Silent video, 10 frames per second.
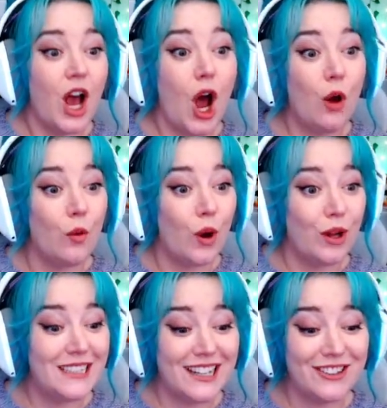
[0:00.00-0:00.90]
Oh,
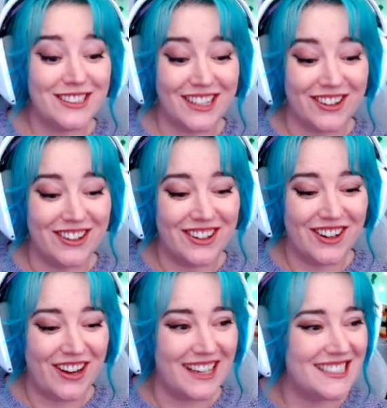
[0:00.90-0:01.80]
Taylor's here.
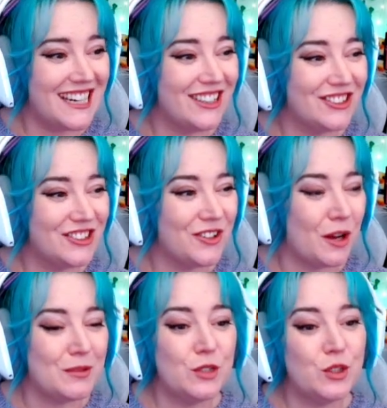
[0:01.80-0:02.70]
Okay, Taylor showed
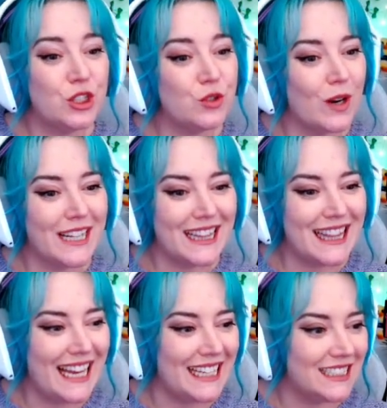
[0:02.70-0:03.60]
up. She was just running
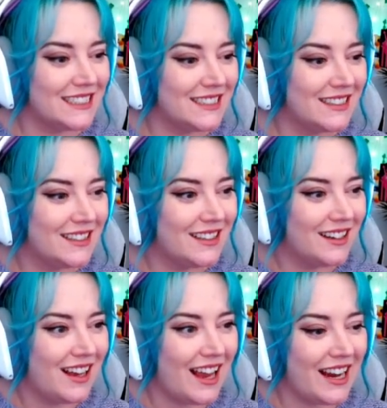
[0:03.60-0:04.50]
late.
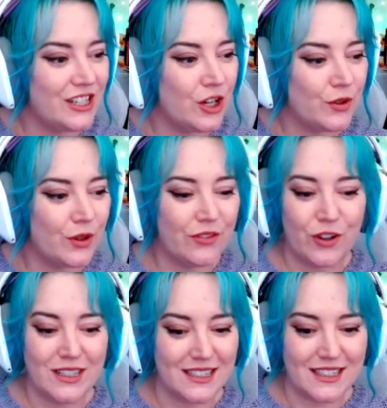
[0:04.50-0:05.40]
And I don't know if
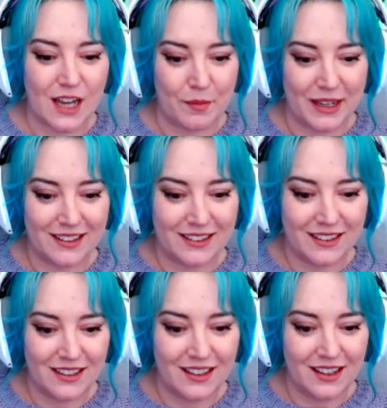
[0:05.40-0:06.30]
Chris is coming.
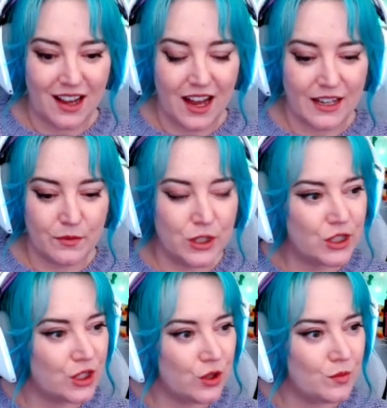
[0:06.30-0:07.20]
I would
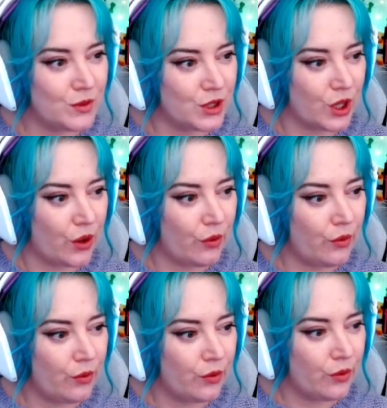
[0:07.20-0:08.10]
assume so.